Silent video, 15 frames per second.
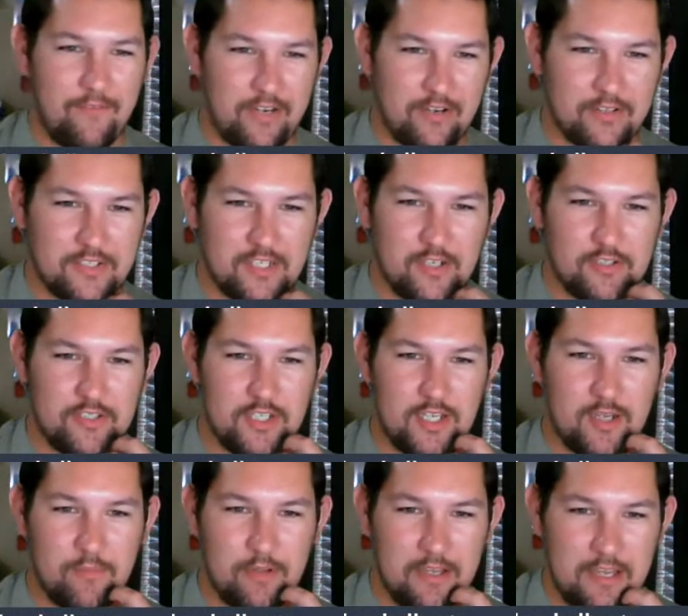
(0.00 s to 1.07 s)
videos on
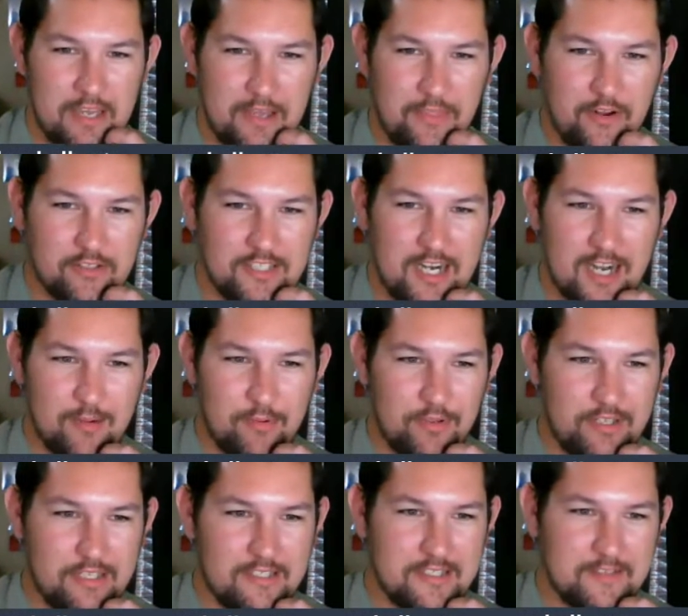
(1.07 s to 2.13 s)
YouTube and they're terrible.
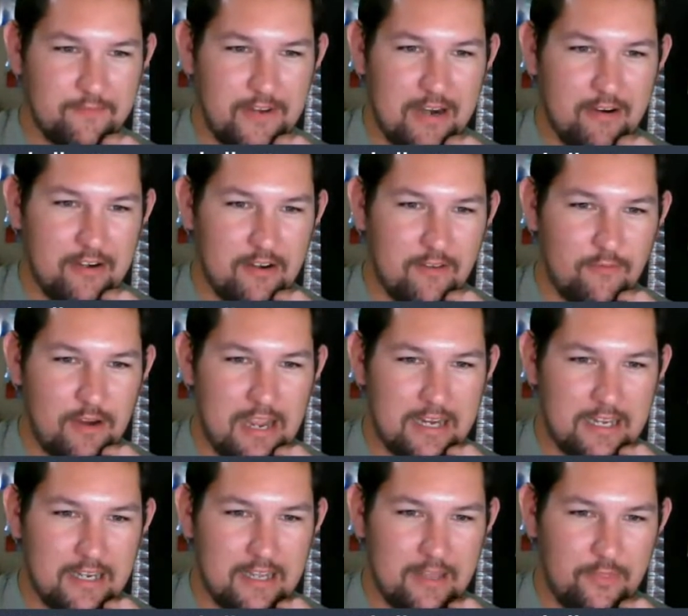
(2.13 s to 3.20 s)
It's very nerve
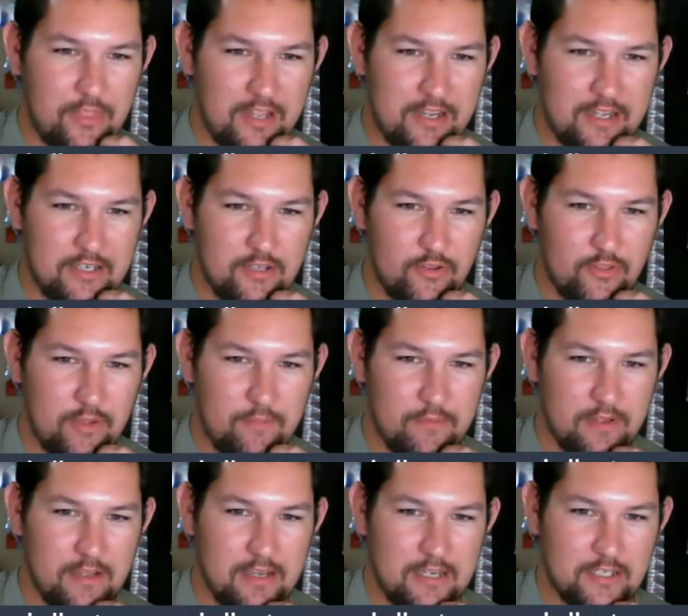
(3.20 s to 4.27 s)
wracking. I think I do them.
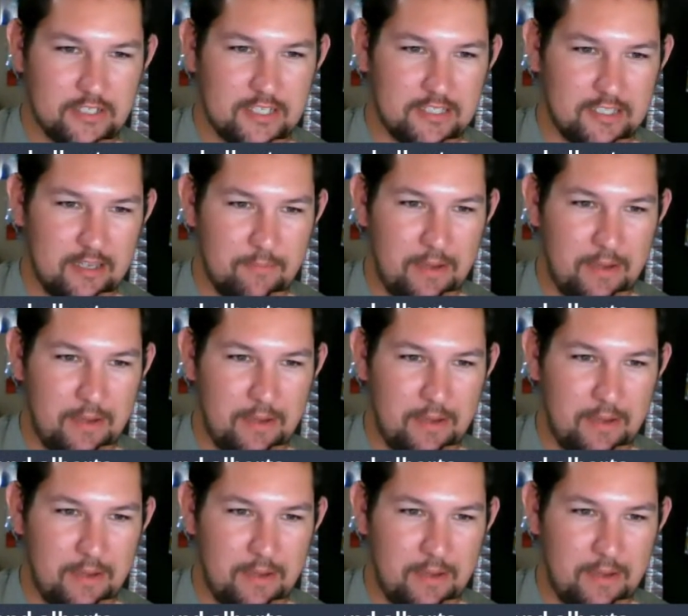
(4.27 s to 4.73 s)
Just have to get